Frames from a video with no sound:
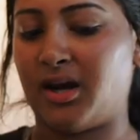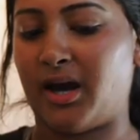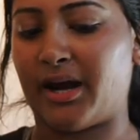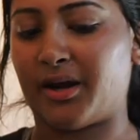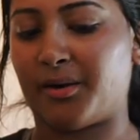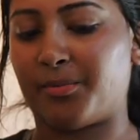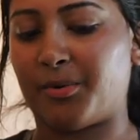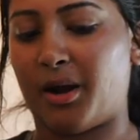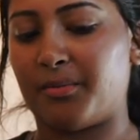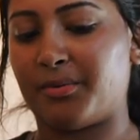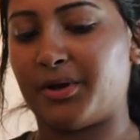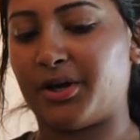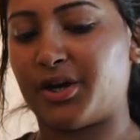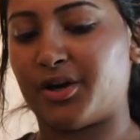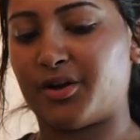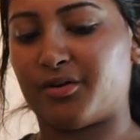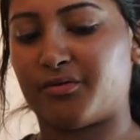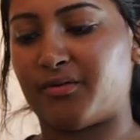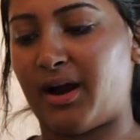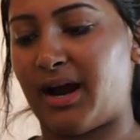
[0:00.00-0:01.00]
I could probably
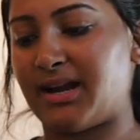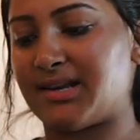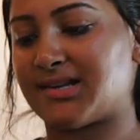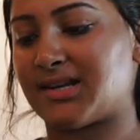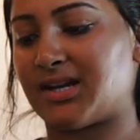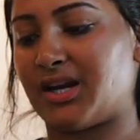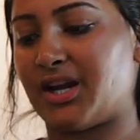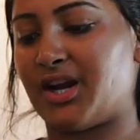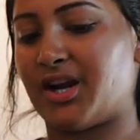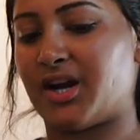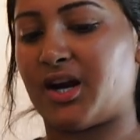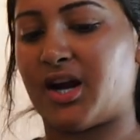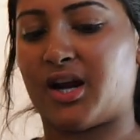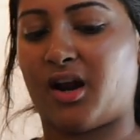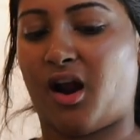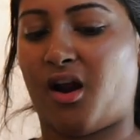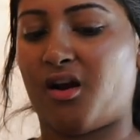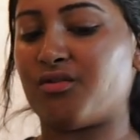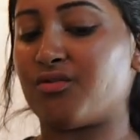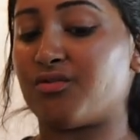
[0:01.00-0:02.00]
cook rice in here,
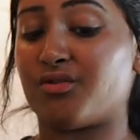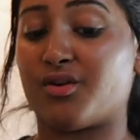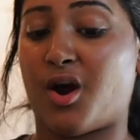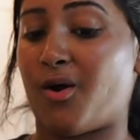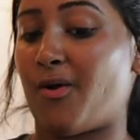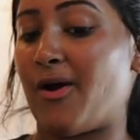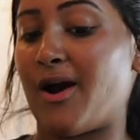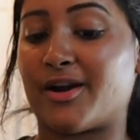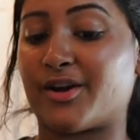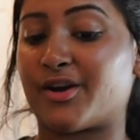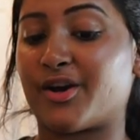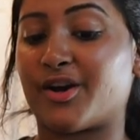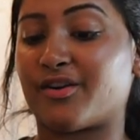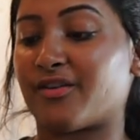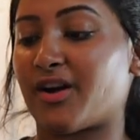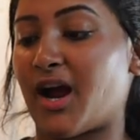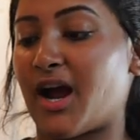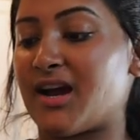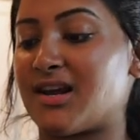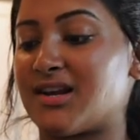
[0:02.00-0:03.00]
and I don't know how to
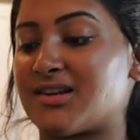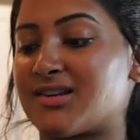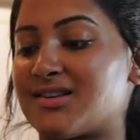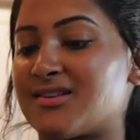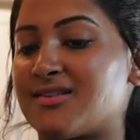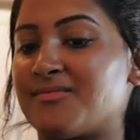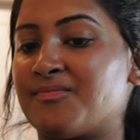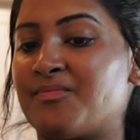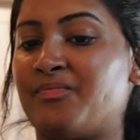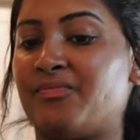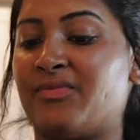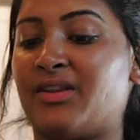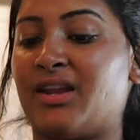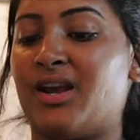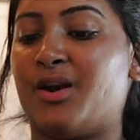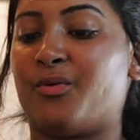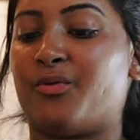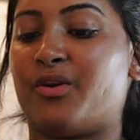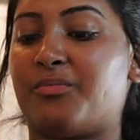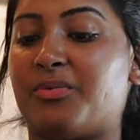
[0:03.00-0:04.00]
cook rice.
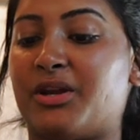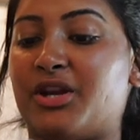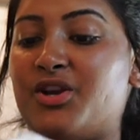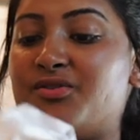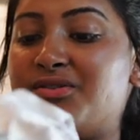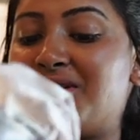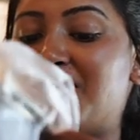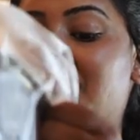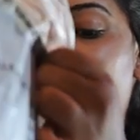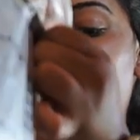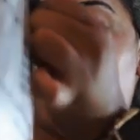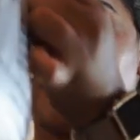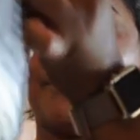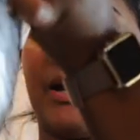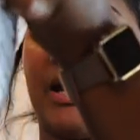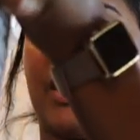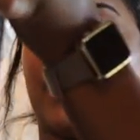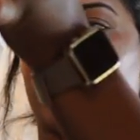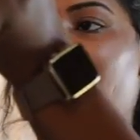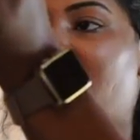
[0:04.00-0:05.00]
We've been using like
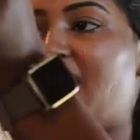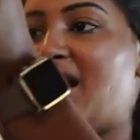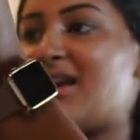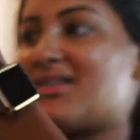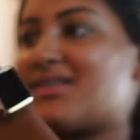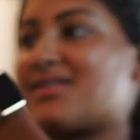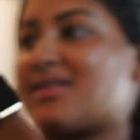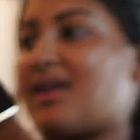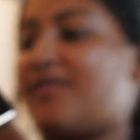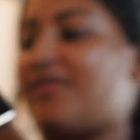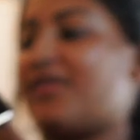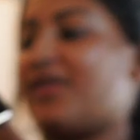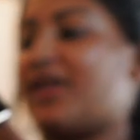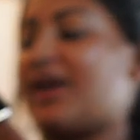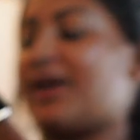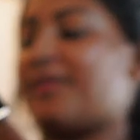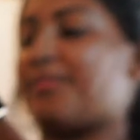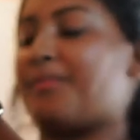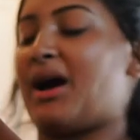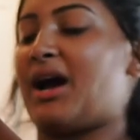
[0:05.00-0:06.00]
minute rice, and I feel
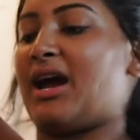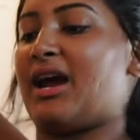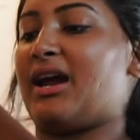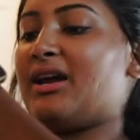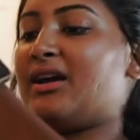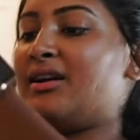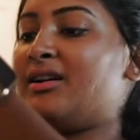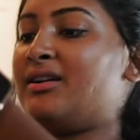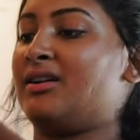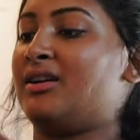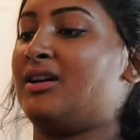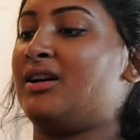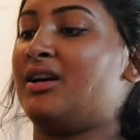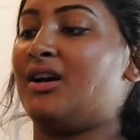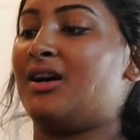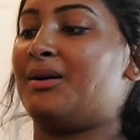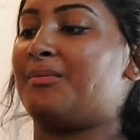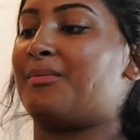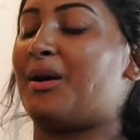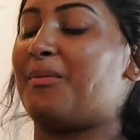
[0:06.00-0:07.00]
like
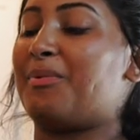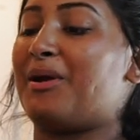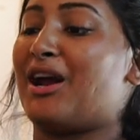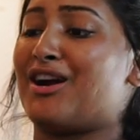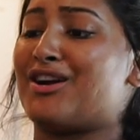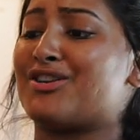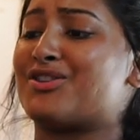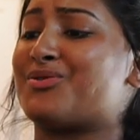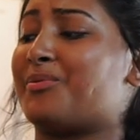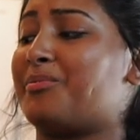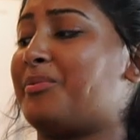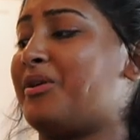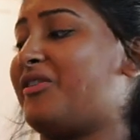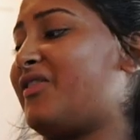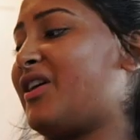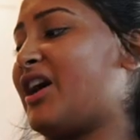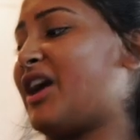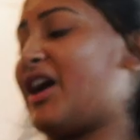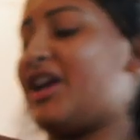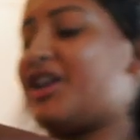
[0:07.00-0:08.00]
my parents would be
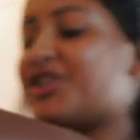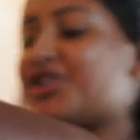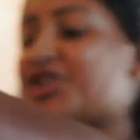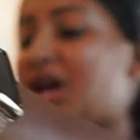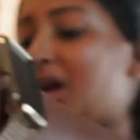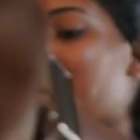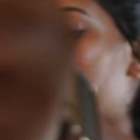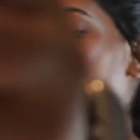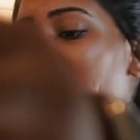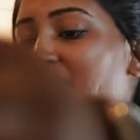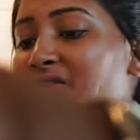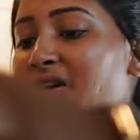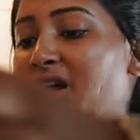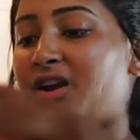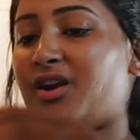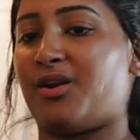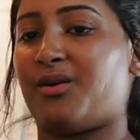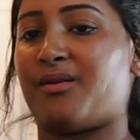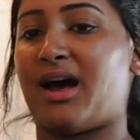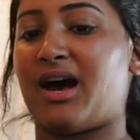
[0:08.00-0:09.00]
very ashamed if they
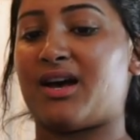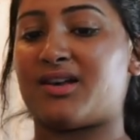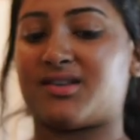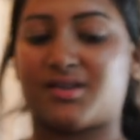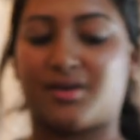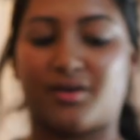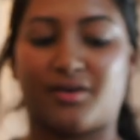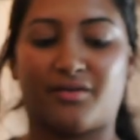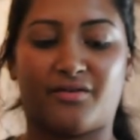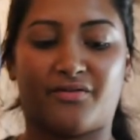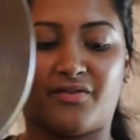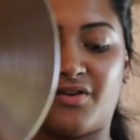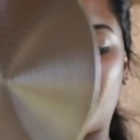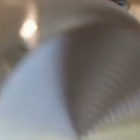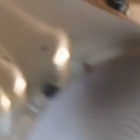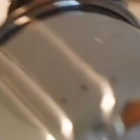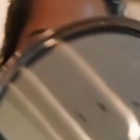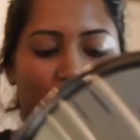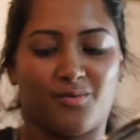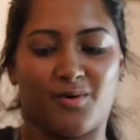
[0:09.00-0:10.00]
knew that. So if you
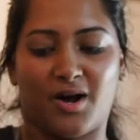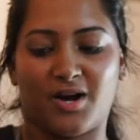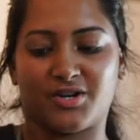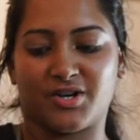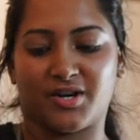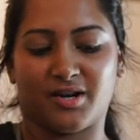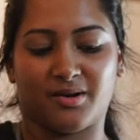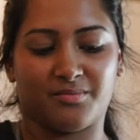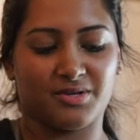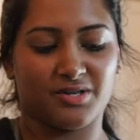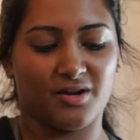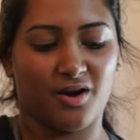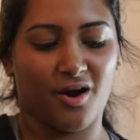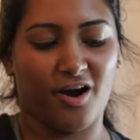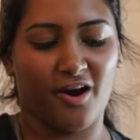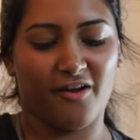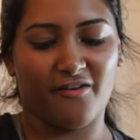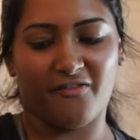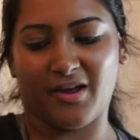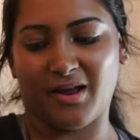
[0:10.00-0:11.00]
guys are watching, I'm
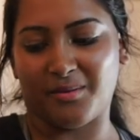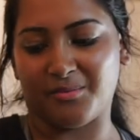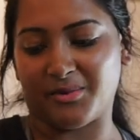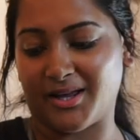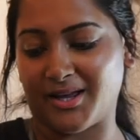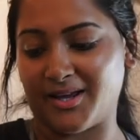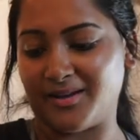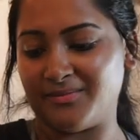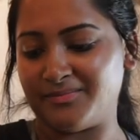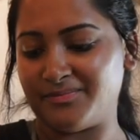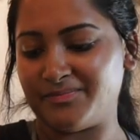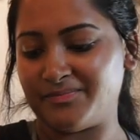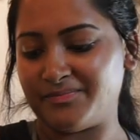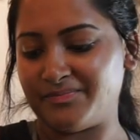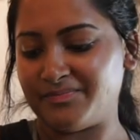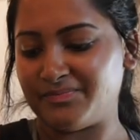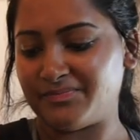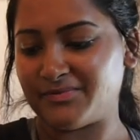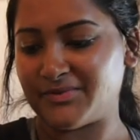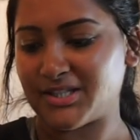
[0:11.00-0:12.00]
sorry, family.
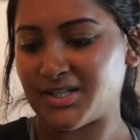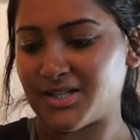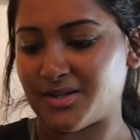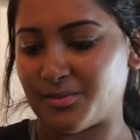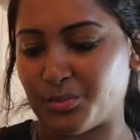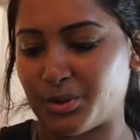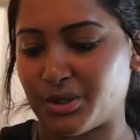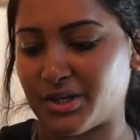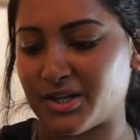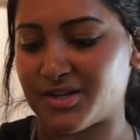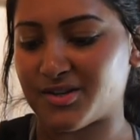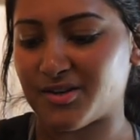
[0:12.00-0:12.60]
I'm really